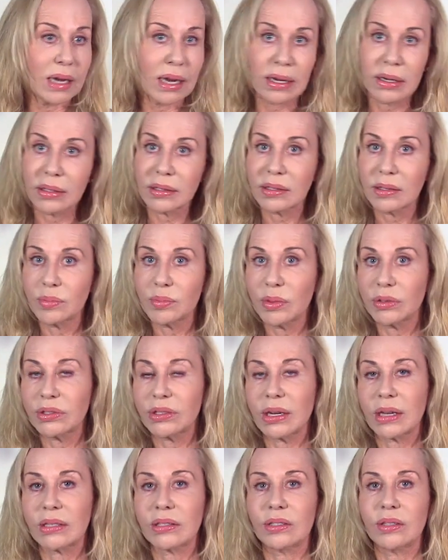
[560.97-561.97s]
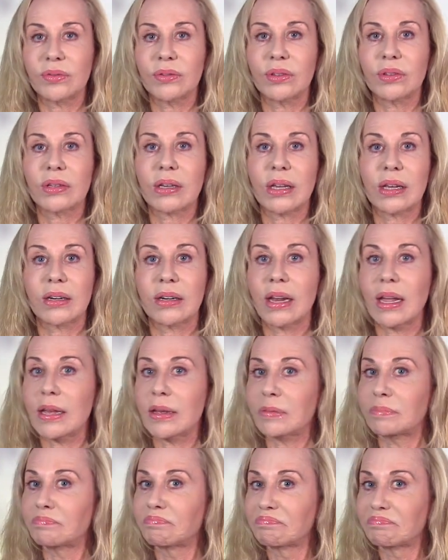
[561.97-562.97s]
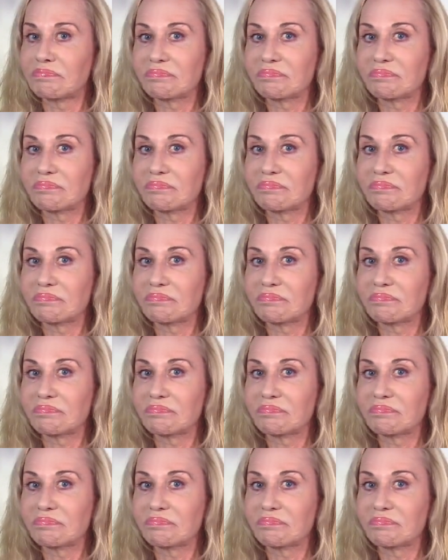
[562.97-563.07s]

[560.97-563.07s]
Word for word: in a simple text if you can. Hey,